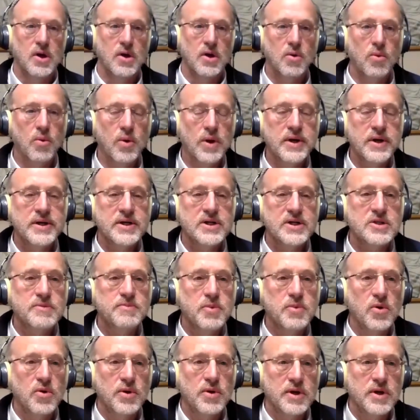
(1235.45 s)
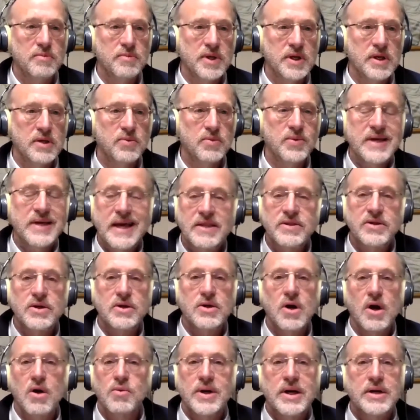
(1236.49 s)
What did exploring mean? We get in the
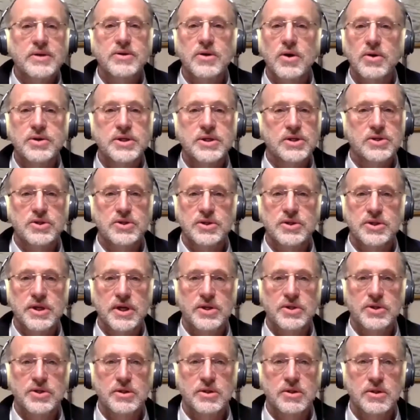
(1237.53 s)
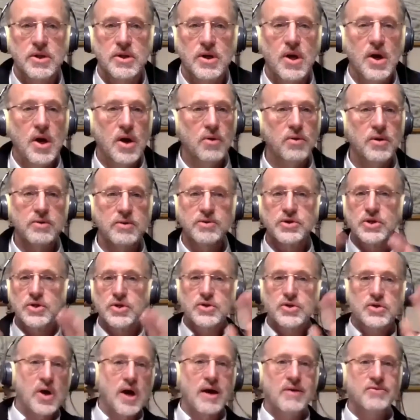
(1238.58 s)
car, we had no destination. We would just
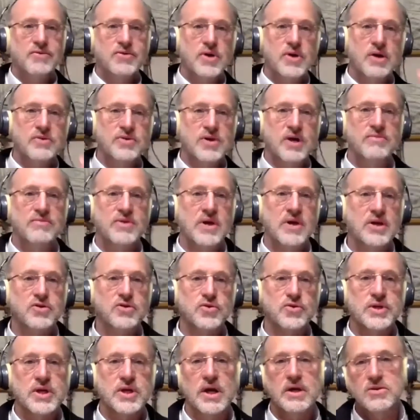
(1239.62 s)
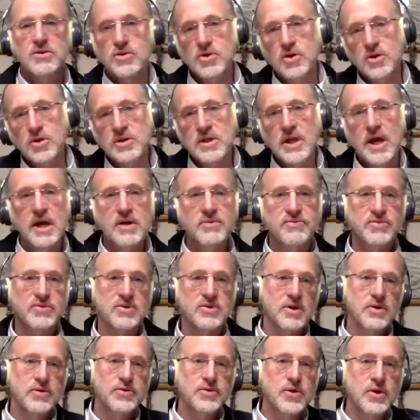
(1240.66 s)
drive. Kids would get turn left,
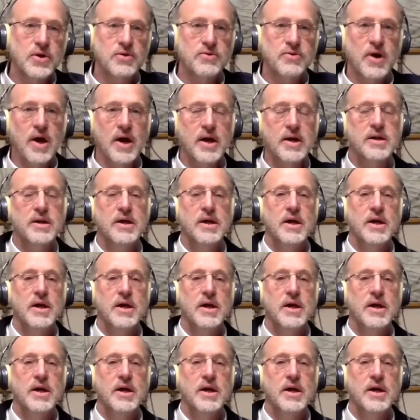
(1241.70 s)
turn right.